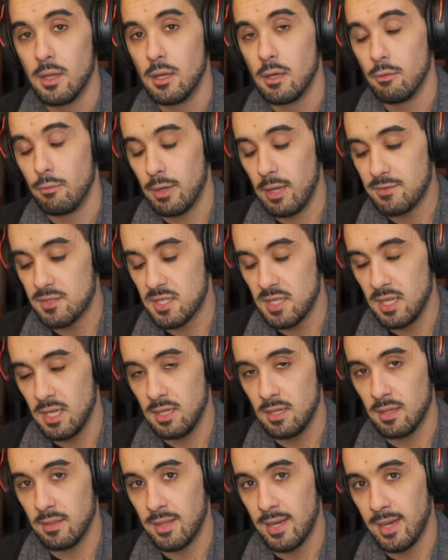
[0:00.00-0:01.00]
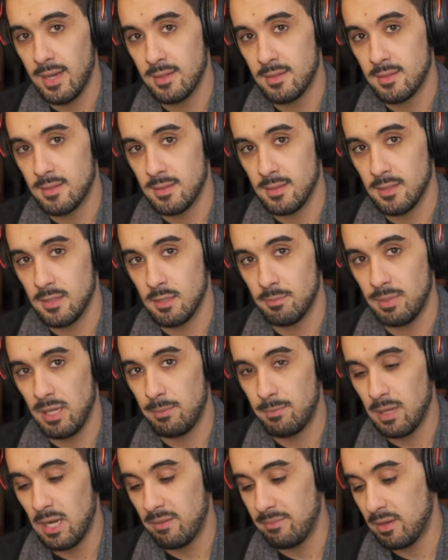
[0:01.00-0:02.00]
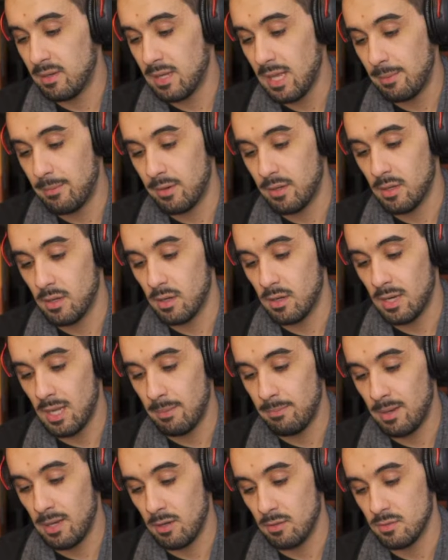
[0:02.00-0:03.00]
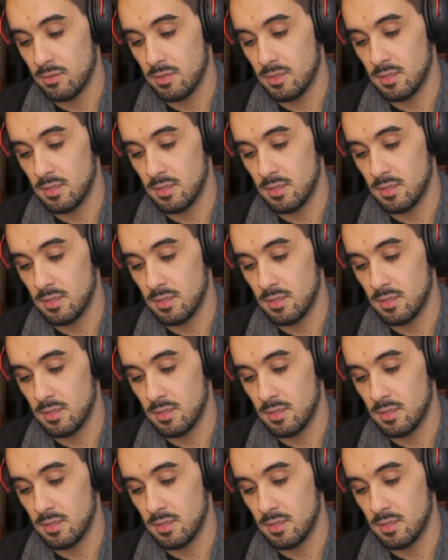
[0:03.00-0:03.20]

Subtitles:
We have seen that people have been clamoring on about